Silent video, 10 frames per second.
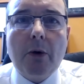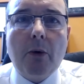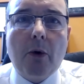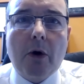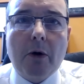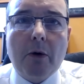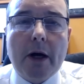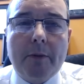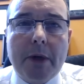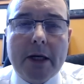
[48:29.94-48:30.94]
or
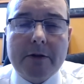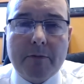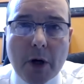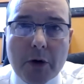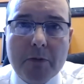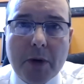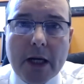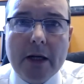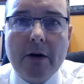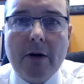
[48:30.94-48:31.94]
because of bone
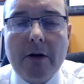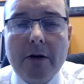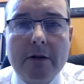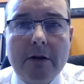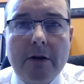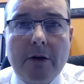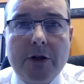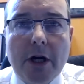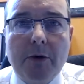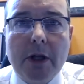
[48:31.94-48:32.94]
pain,
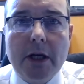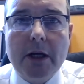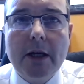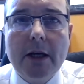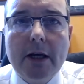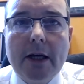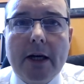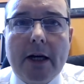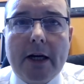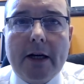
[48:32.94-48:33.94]
generally
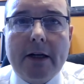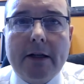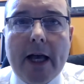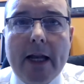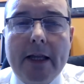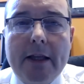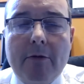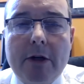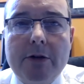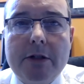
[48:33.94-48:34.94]
anything that
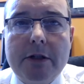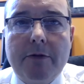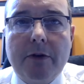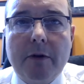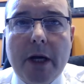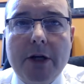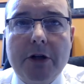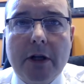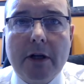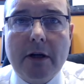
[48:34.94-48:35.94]
reduces
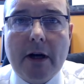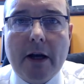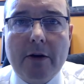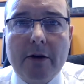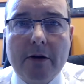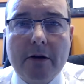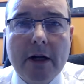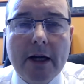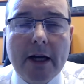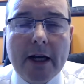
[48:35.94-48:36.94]
inflammation, either
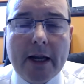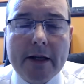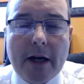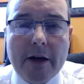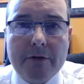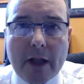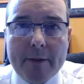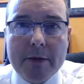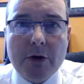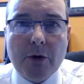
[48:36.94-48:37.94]
an
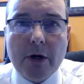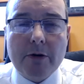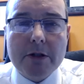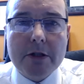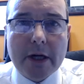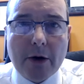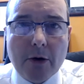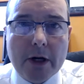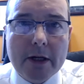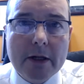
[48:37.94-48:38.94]
anti-inflammatory or a
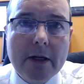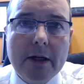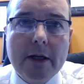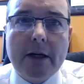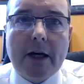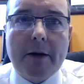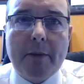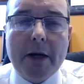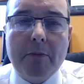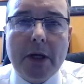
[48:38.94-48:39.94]
steroid
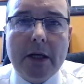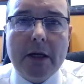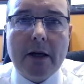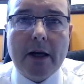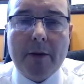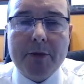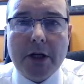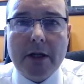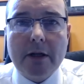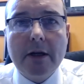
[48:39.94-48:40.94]
might be an
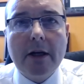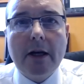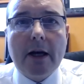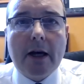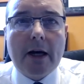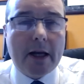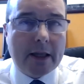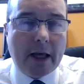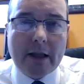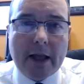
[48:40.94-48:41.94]
option. And
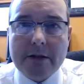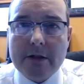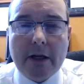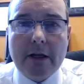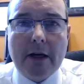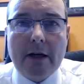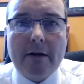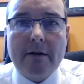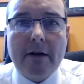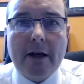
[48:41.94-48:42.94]
then lastly,
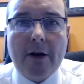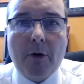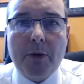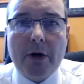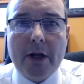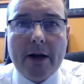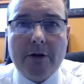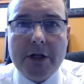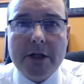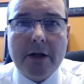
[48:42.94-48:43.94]
an opioid
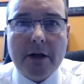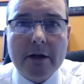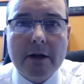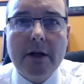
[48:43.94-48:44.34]
analgesic